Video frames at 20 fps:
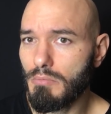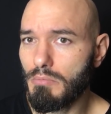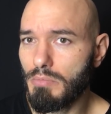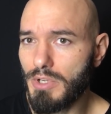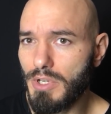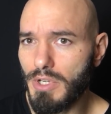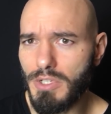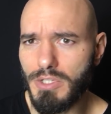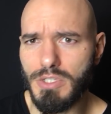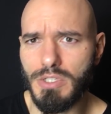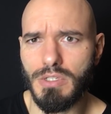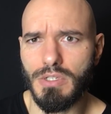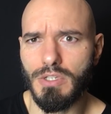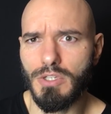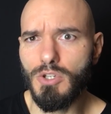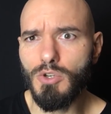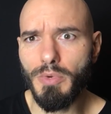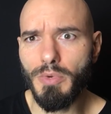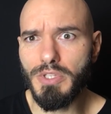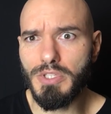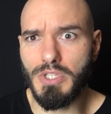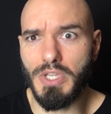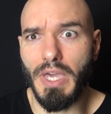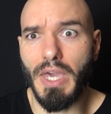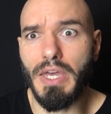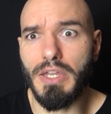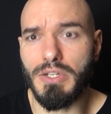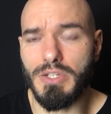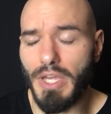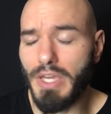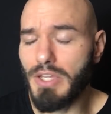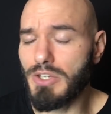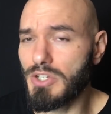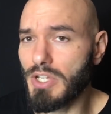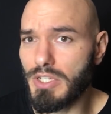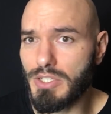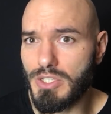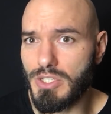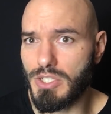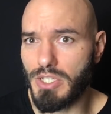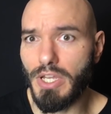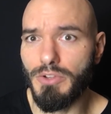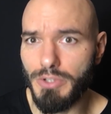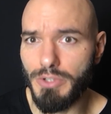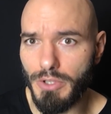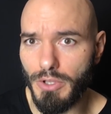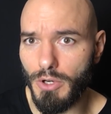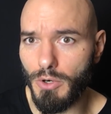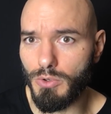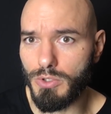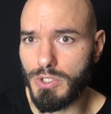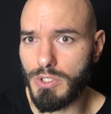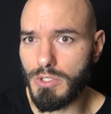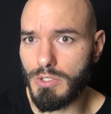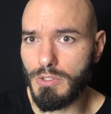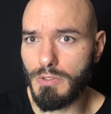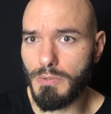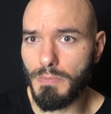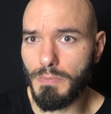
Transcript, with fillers: Because humans can't digest cellulose.